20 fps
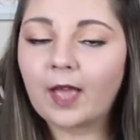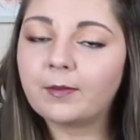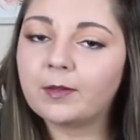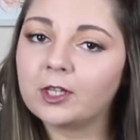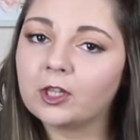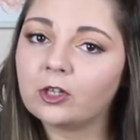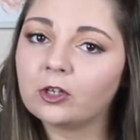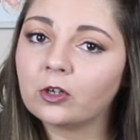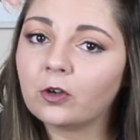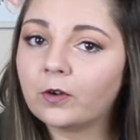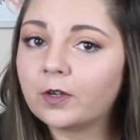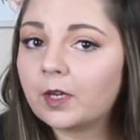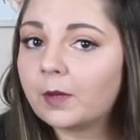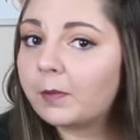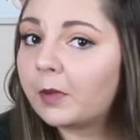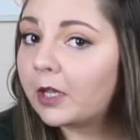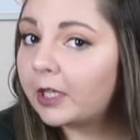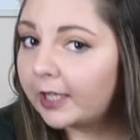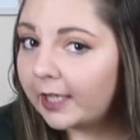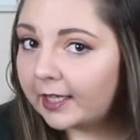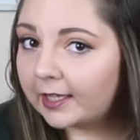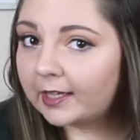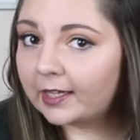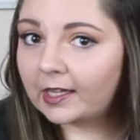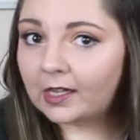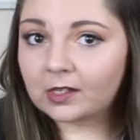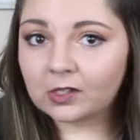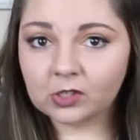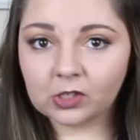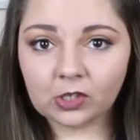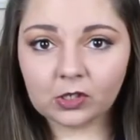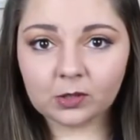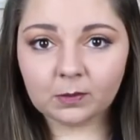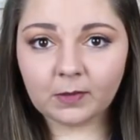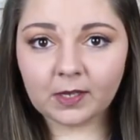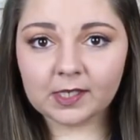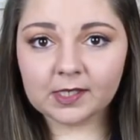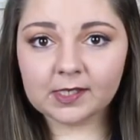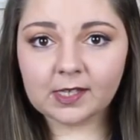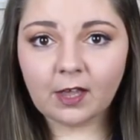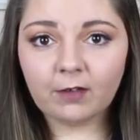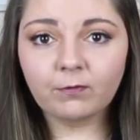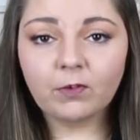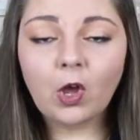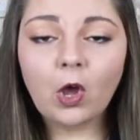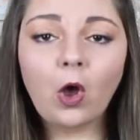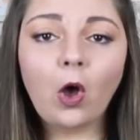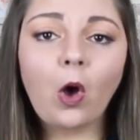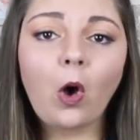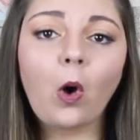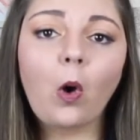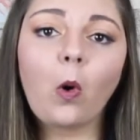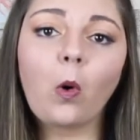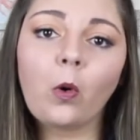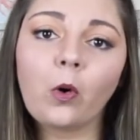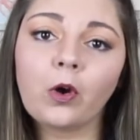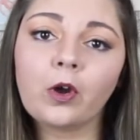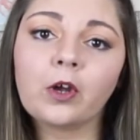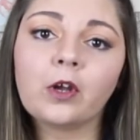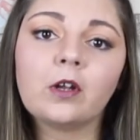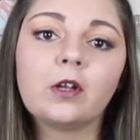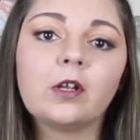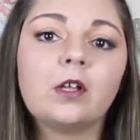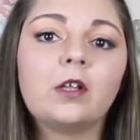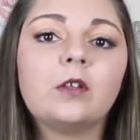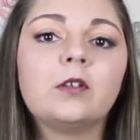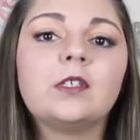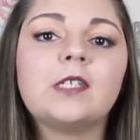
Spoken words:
I'm either going to politely excuse myself or